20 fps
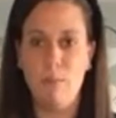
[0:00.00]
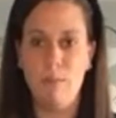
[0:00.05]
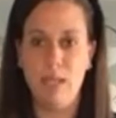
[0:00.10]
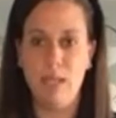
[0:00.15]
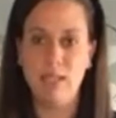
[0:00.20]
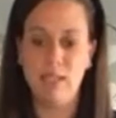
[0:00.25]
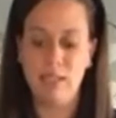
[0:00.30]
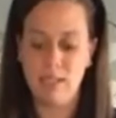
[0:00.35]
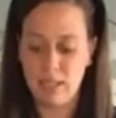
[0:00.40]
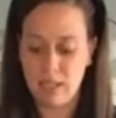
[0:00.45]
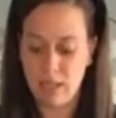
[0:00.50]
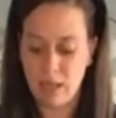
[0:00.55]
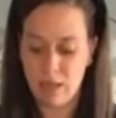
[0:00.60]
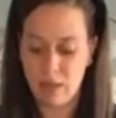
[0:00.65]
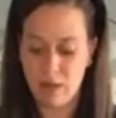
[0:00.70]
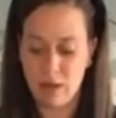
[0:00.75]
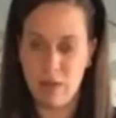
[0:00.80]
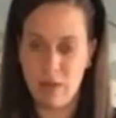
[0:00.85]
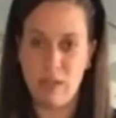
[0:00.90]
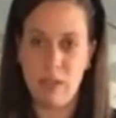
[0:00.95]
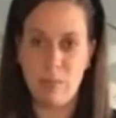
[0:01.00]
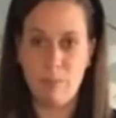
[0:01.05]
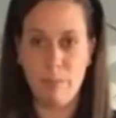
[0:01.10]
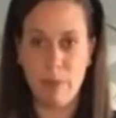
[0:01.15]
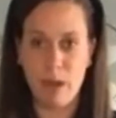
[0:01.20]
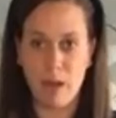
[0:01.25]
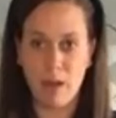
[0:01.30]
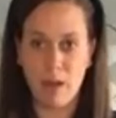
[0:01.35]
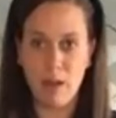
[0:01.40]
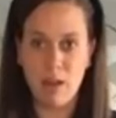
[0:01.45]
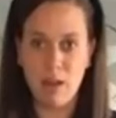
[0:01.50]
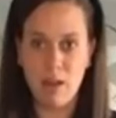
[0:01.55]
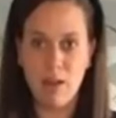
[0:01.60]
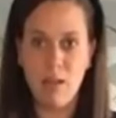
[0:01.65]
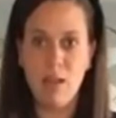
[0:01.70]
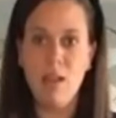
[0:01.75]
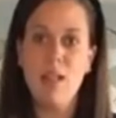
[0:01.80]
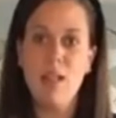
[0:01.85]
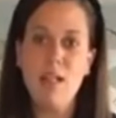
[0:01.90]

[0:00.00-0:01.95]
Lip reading: mix together the butter,